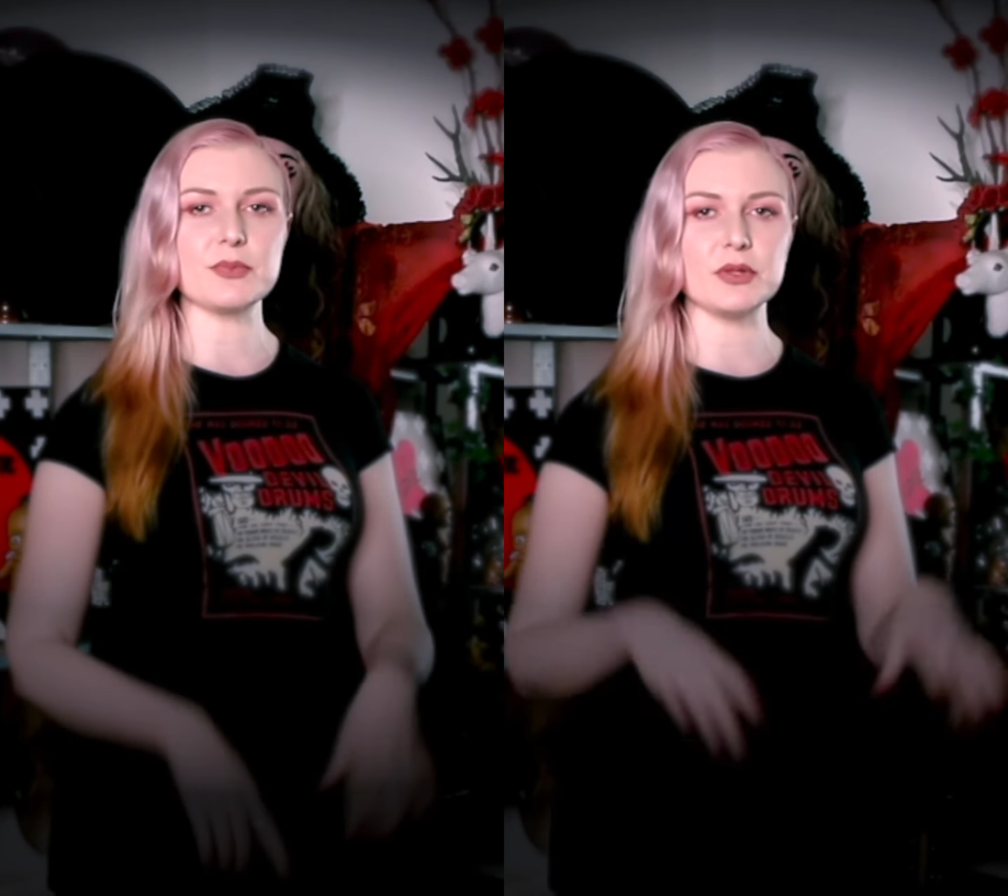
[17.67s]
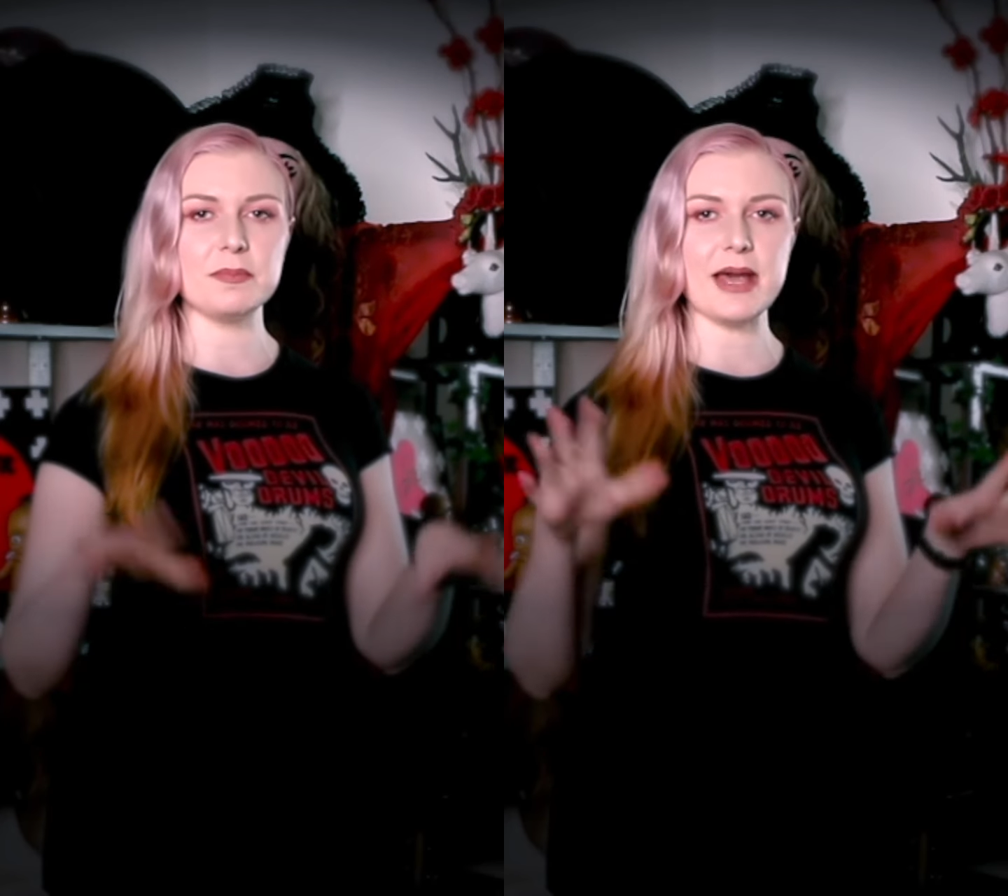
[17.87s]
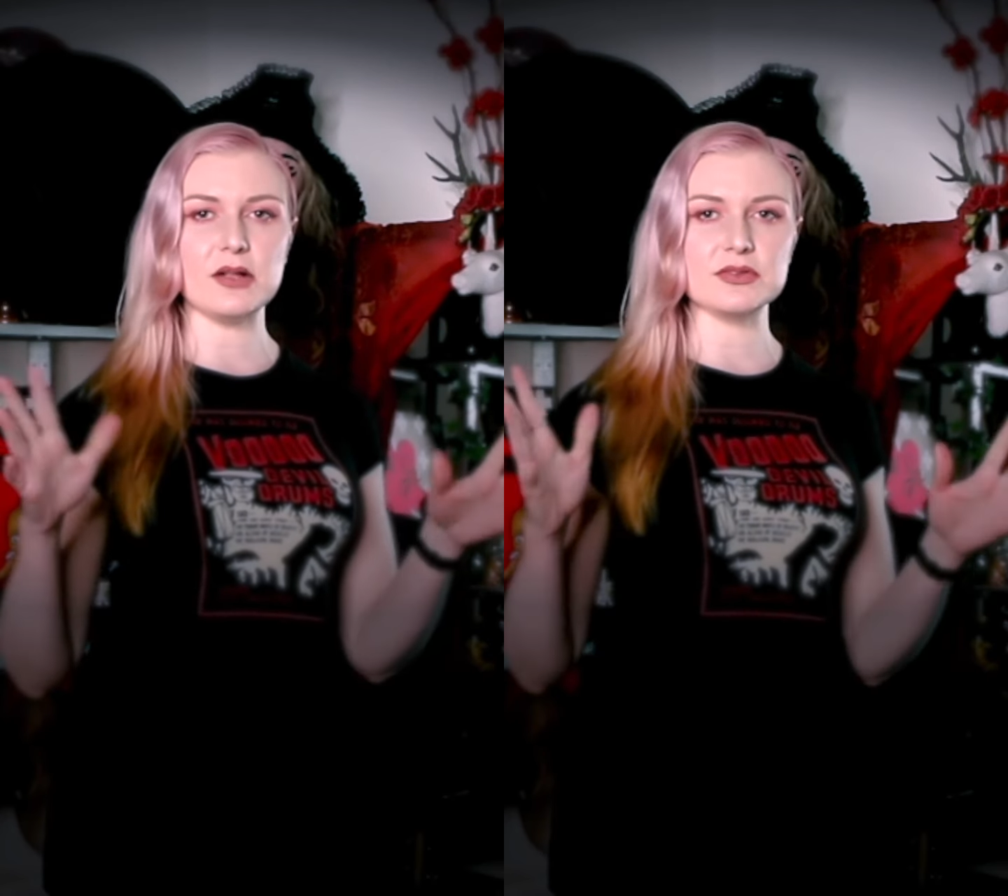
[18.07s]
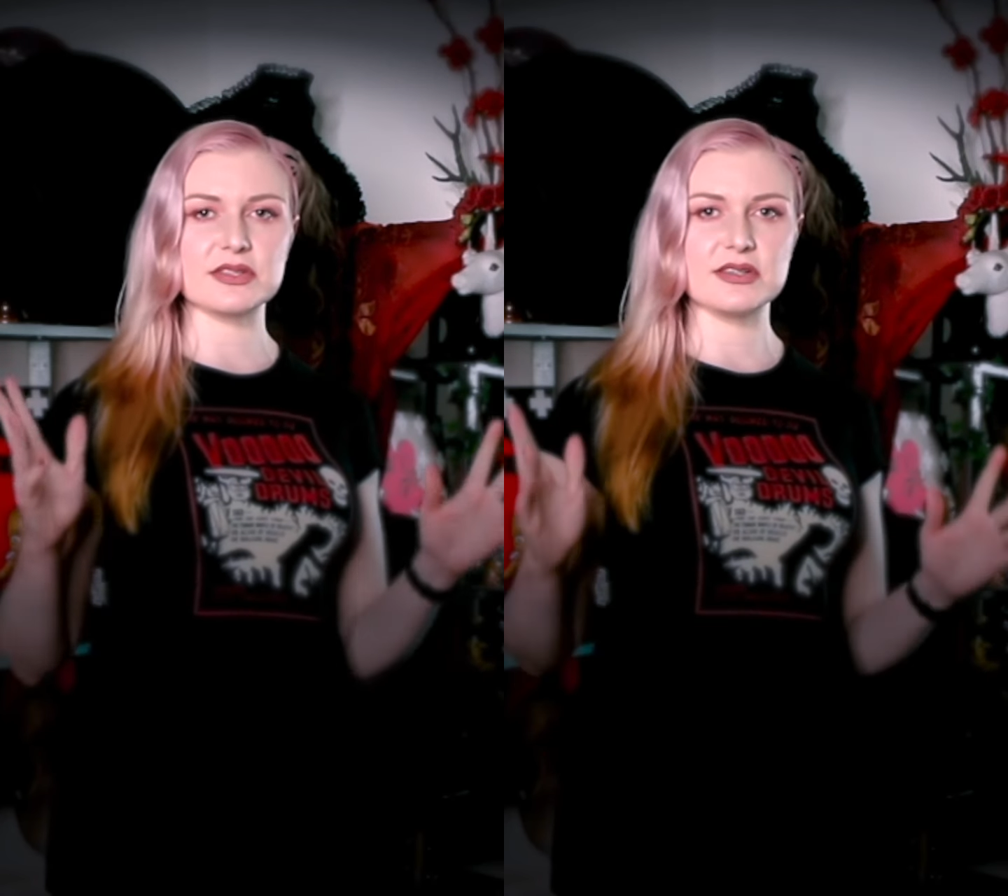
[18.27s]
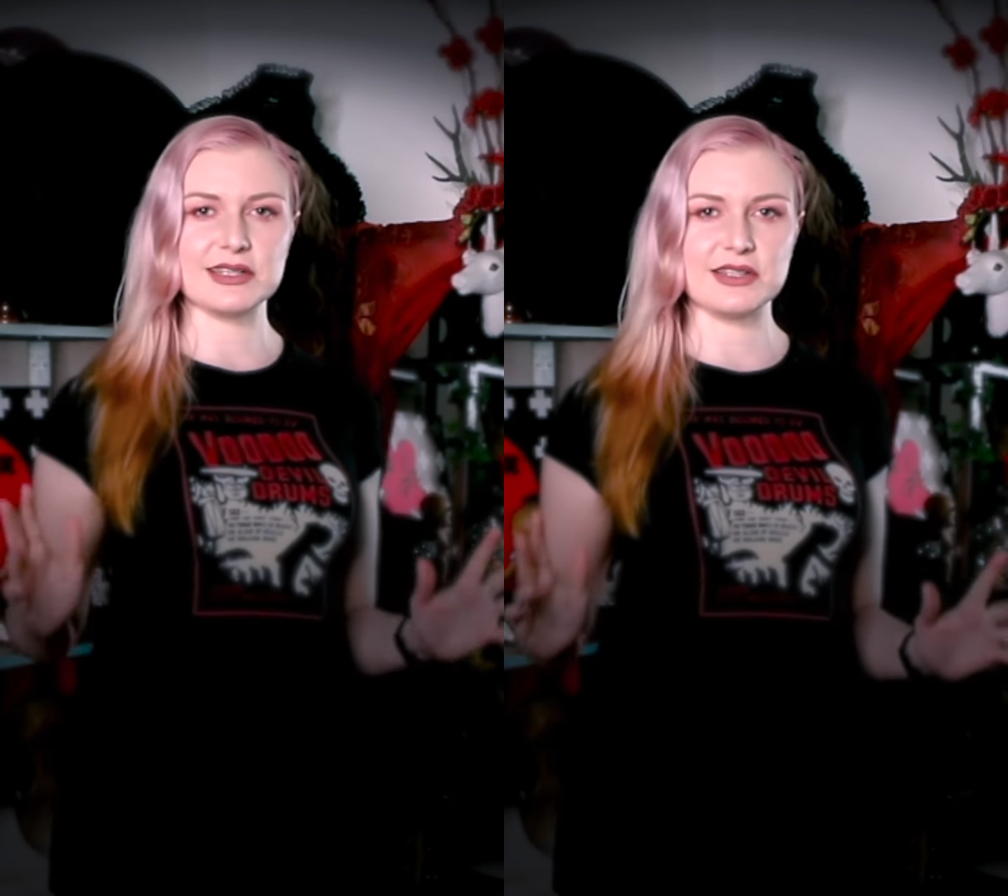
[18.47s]
it will
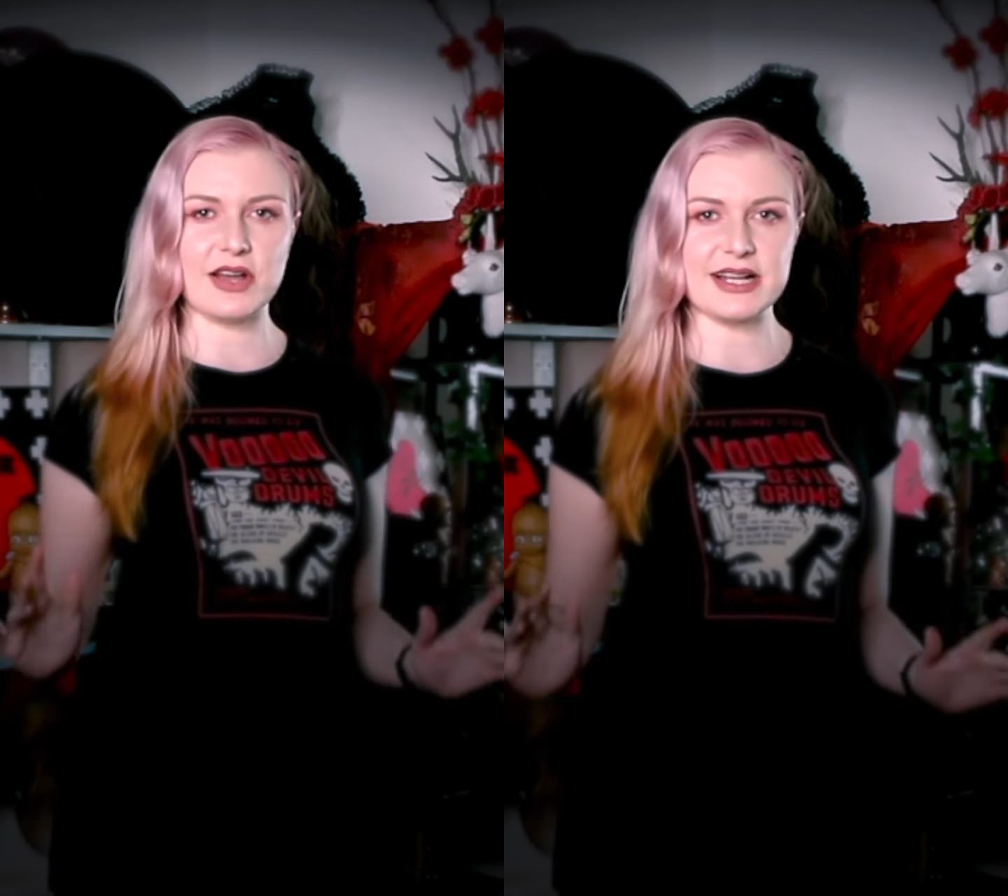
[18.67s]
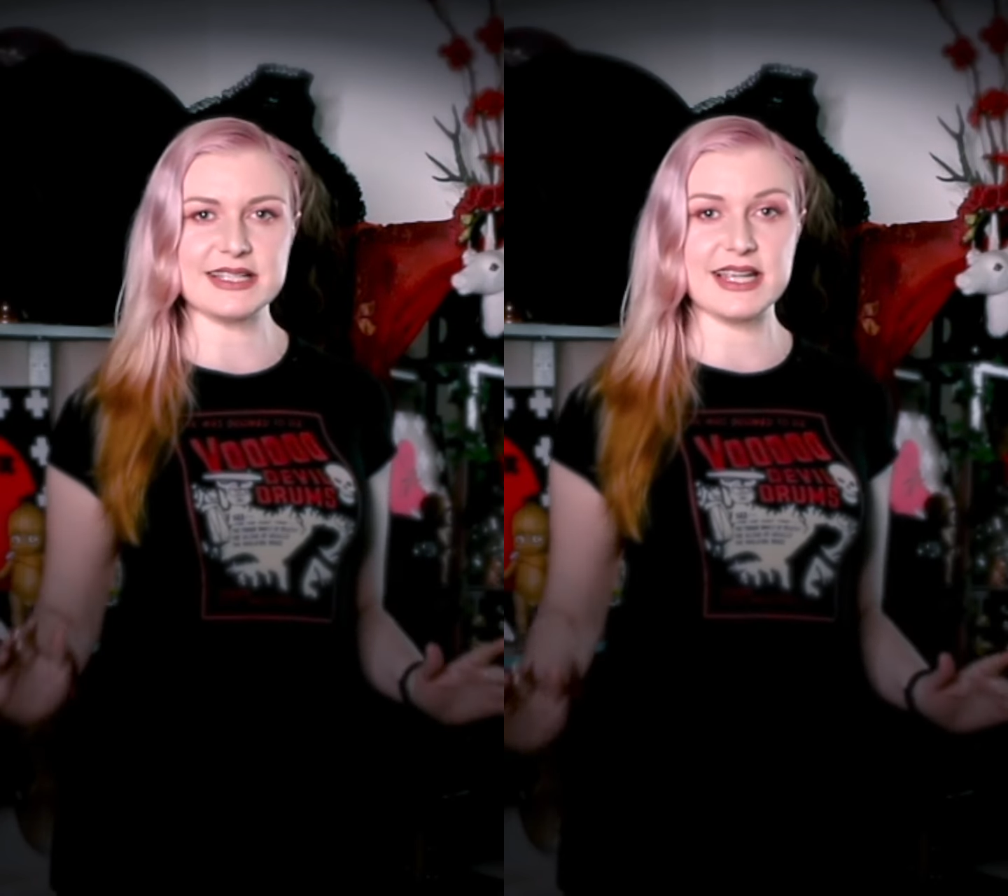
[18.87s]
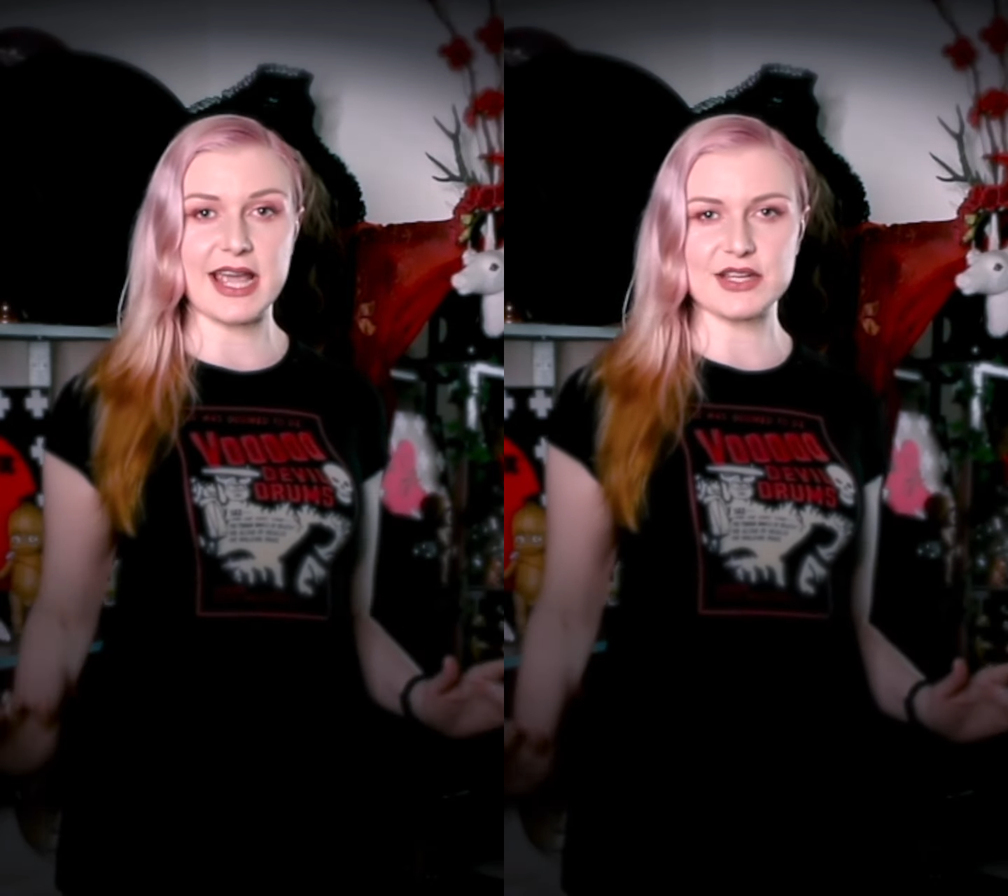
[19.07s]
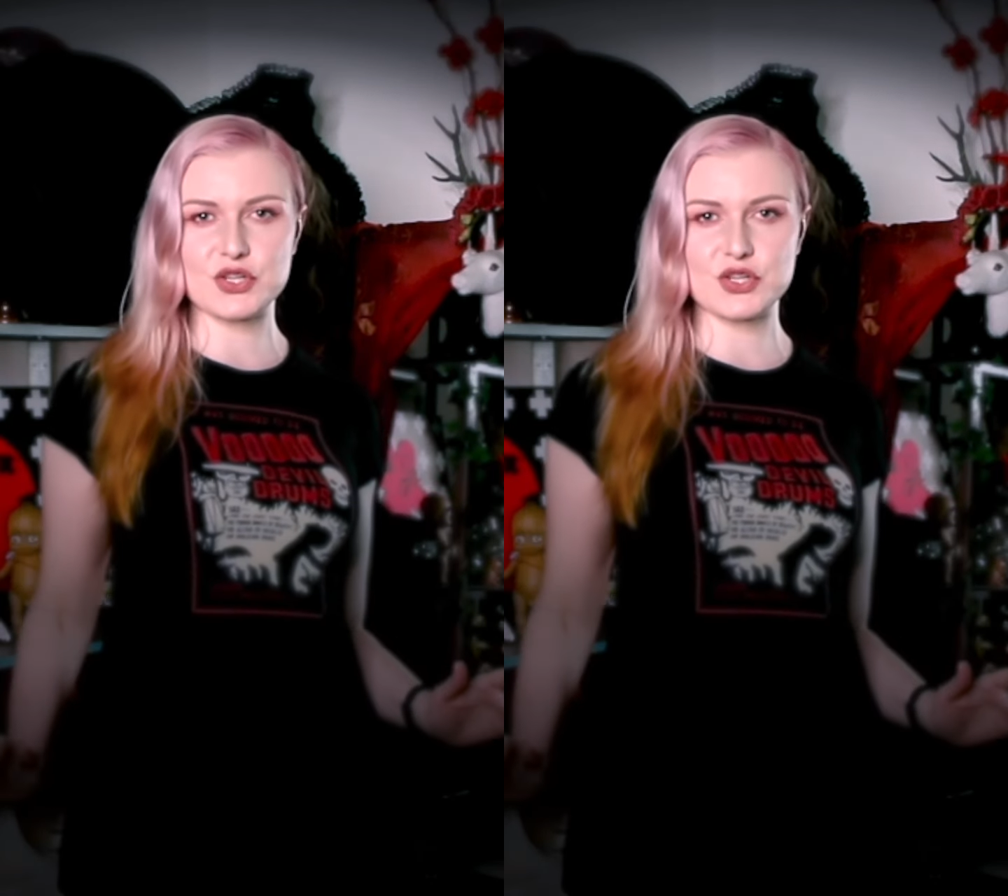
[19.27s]
melt at 98